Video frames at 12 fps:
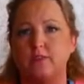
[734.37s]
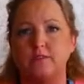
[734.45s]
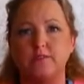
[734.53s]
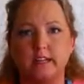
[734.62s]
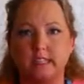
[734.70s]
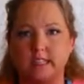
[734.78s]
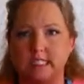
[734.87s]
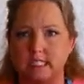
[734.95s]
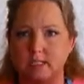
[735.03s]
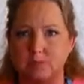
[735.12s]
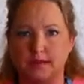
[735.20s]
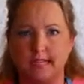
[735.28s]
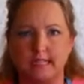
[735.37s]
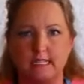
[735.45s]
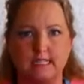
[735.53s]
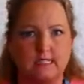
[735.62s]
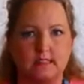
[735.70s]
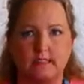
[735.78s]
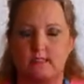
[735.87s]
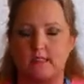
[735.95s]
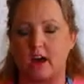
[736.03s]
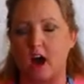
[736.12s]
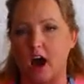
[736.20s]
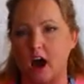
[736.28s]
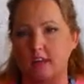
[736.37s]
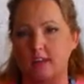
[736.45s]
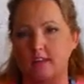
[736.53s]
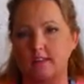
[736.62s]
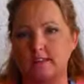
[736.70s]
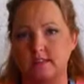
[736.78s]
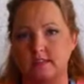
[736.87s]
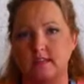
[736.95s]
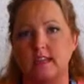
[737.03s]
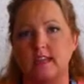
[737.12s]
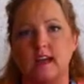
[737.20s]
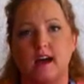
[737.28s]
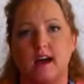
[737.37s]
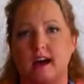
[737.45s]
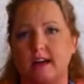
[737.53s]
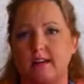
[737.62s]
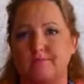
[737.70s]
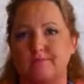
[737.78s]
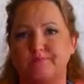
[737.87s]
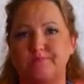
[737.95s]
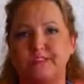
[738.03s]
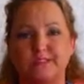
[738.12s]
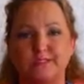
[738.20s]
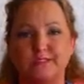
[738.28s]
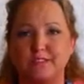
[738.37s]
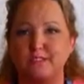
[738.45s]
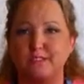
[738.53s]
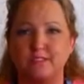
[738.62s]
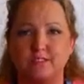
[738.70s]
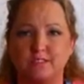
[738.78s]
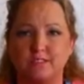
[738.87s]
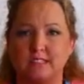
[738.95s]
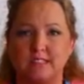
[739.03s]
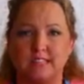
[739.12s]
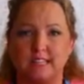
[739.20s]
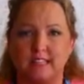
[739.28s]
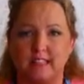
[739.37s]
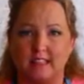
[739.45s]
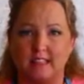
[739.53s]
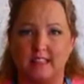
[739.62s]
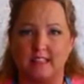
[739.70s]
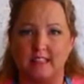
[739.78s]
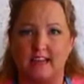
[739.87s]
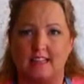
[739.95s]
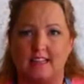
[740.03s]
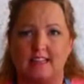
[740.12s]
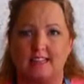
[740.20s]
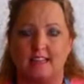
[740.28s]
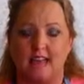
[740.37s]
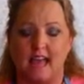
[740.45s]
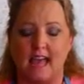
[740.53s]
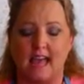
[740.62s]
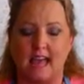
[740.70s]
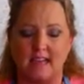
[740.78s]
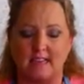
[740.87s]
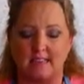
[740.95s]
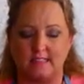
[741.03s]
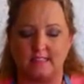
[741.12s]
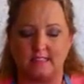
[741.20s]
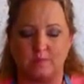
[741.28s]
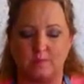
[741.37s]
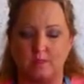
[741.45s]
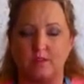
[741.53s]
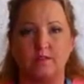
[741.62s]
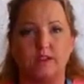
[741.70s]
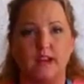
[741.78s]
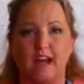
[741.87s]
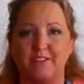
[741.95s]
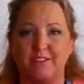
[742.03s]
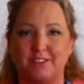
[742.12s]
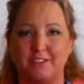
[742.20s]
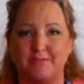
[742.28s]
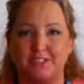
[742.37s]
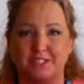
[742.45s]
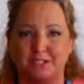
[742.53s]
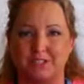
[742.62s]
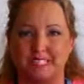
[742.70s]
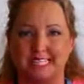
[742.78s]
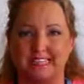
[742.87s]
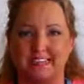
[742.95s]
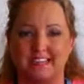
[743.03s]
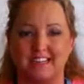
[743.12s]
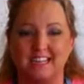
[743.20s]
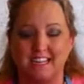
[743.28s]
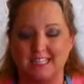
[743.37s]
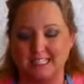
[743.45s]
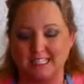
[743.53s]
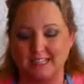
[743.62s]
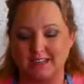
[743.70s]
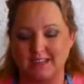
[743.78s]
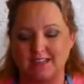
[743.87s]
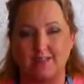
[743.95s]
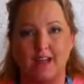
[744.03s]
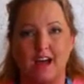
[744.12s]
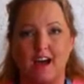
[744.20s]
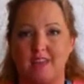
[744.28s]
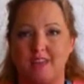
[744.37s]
flea and tick sprays or the collars. We don't use anything like that, and we're having good results here. So